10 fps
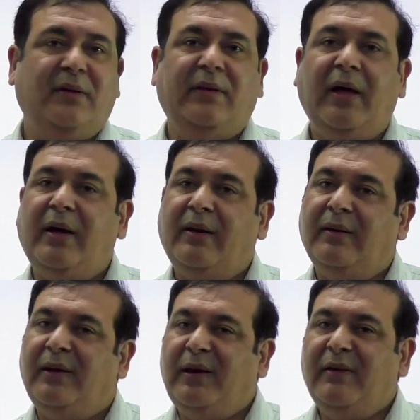they are
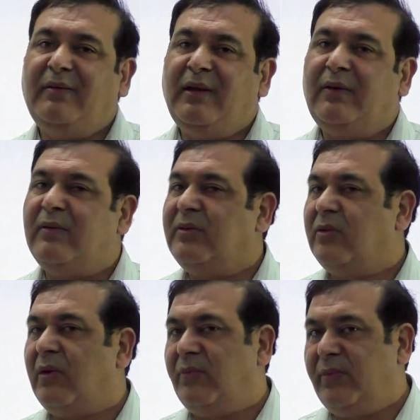in a sequence
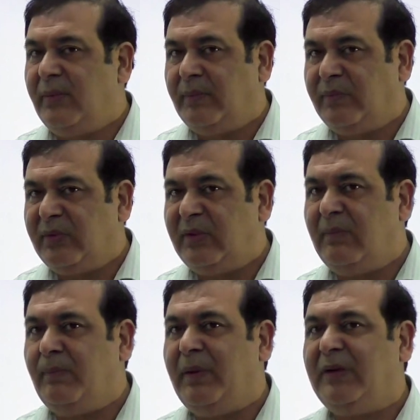of
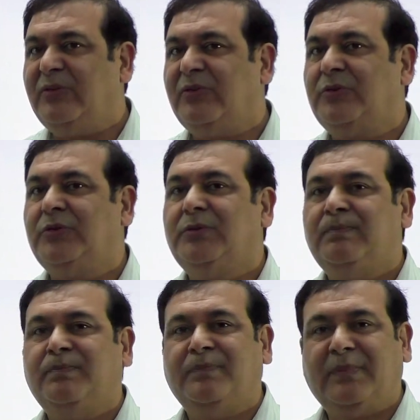simplest to
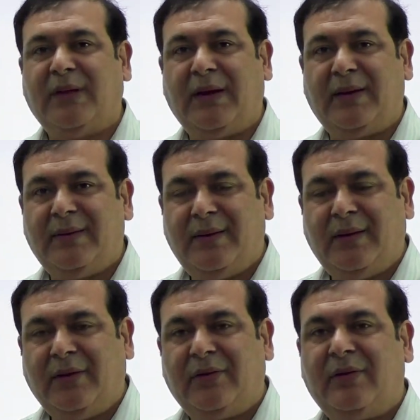the
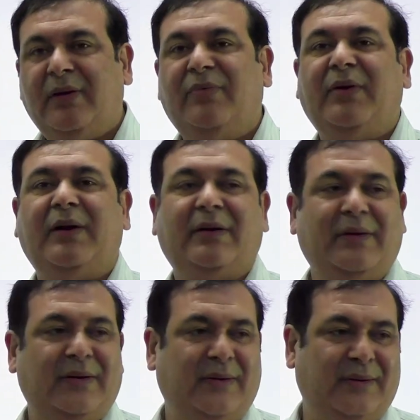difficult
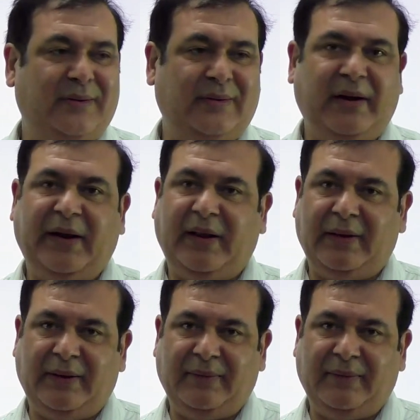category.